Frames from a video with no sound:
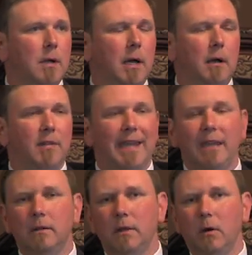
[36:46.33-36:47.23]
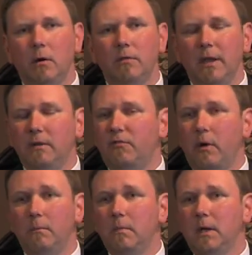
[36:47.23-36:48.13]
the heat of the earth, and
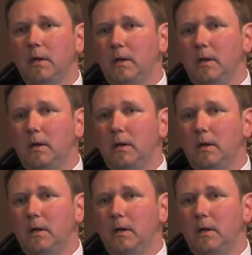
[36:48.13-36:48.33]
from